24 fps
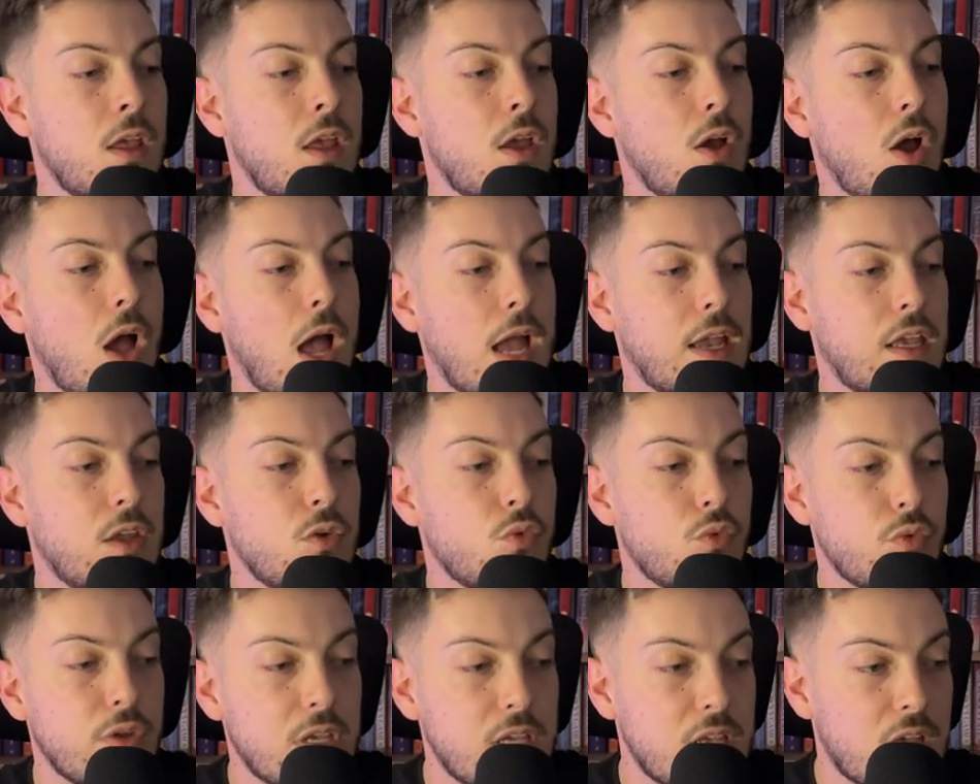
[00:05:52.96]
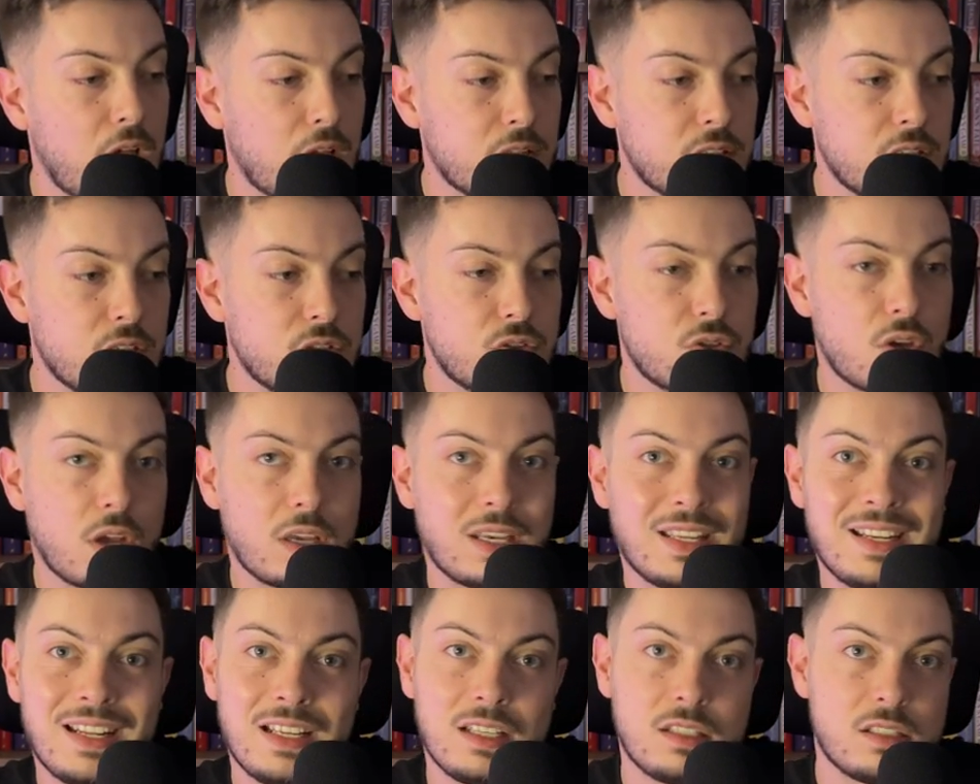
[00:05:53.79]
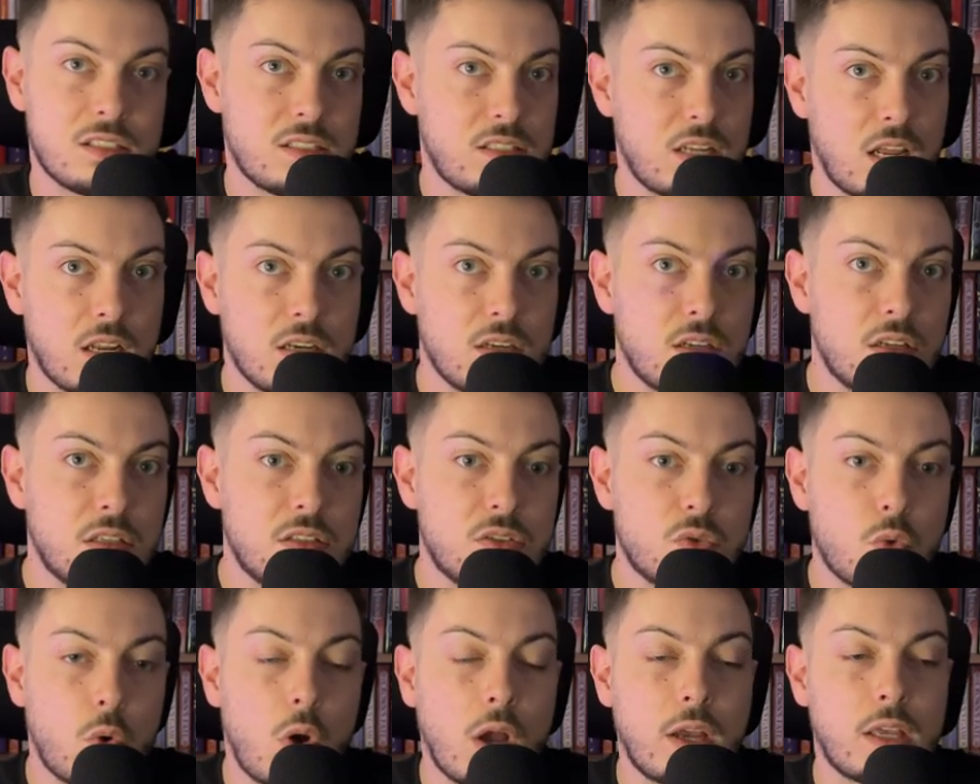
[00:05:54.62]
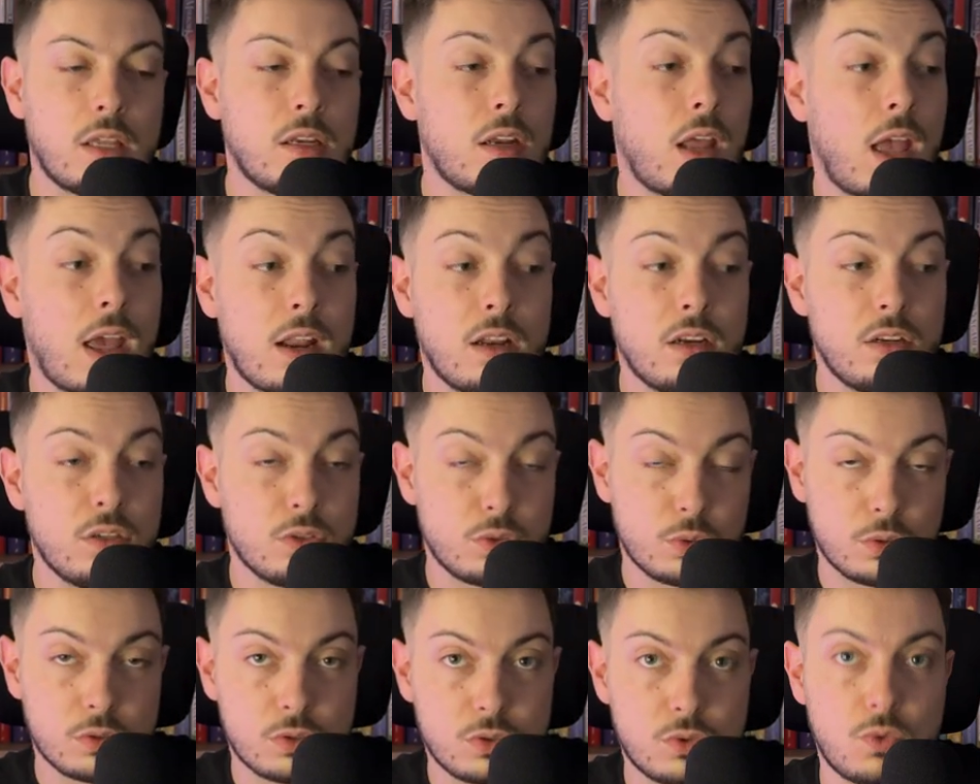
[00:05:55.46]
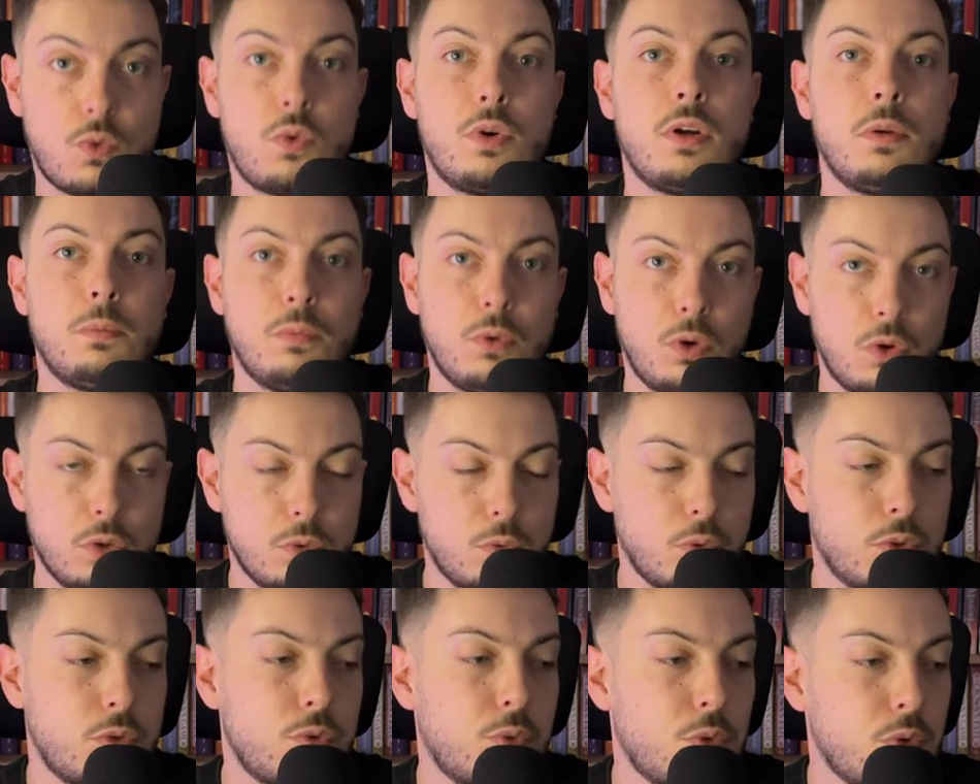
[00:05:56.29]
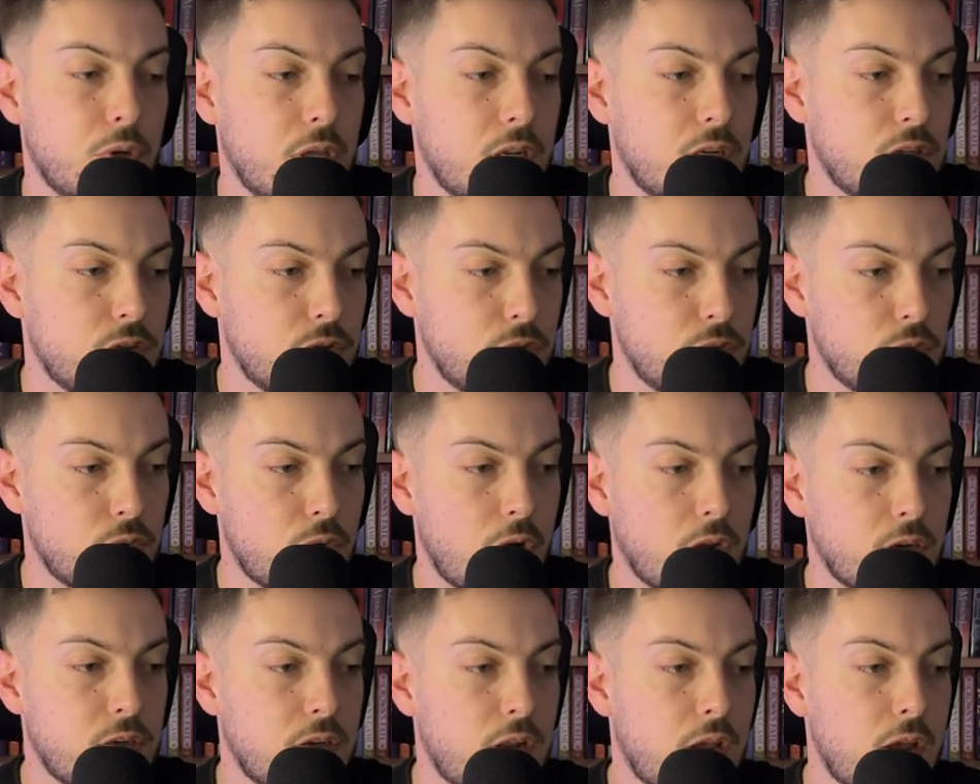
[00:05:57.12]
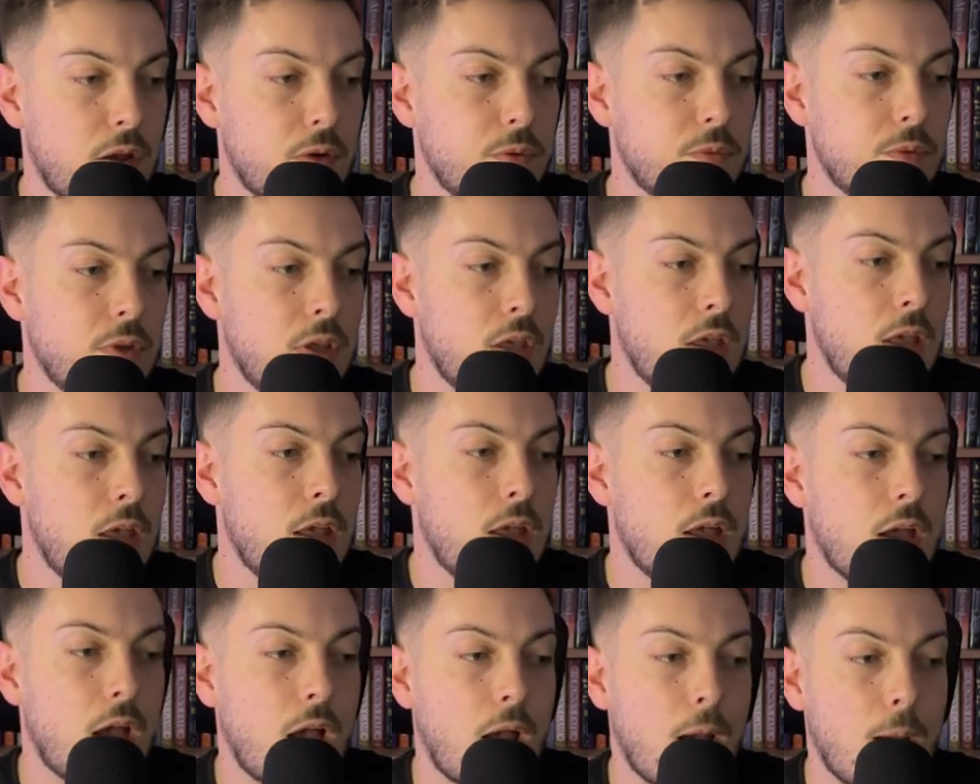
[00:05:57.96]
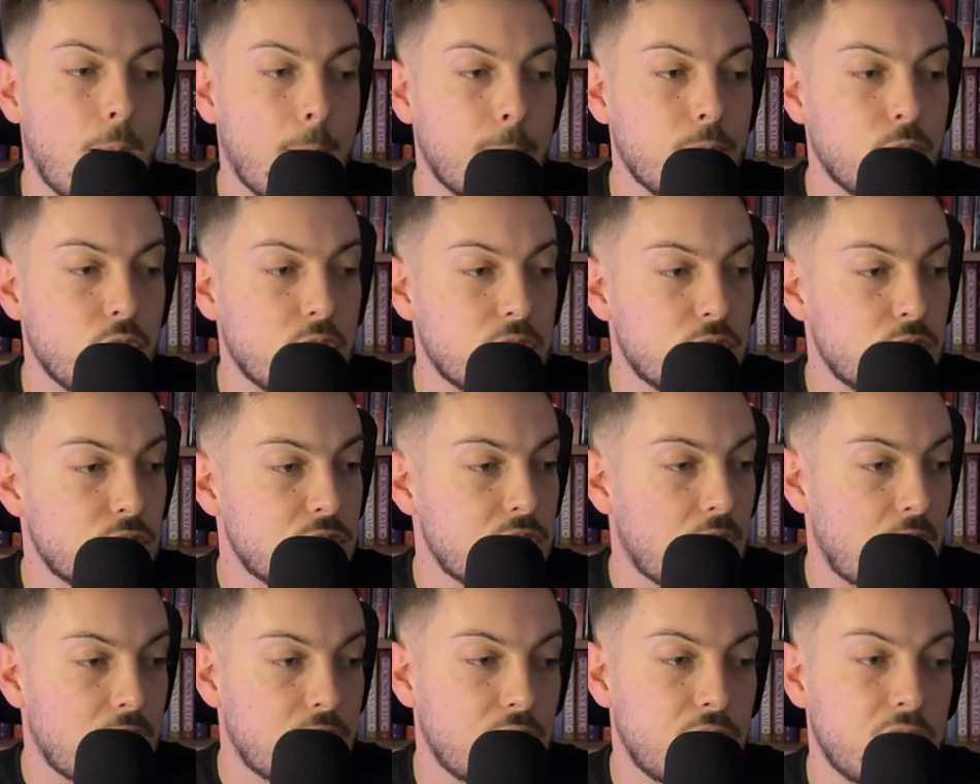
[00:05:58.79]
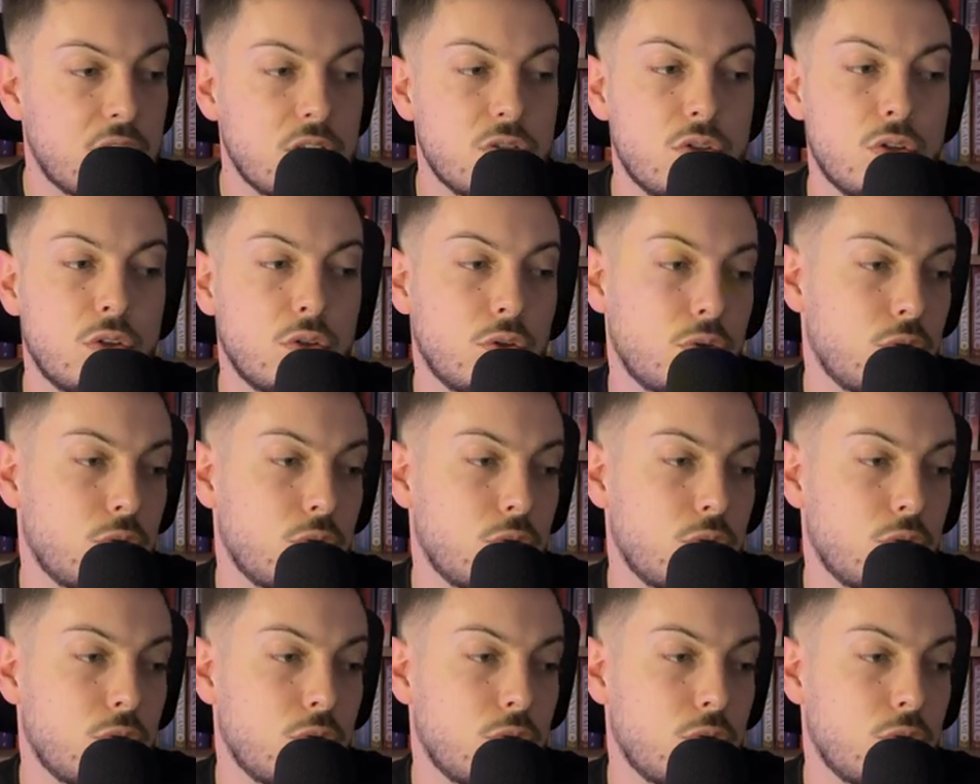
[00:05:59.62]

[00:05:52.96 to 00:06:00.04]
I can recut it, so I can extend it, or I can add it into a storyboard, which we'll get into right now. There's also other things you can do.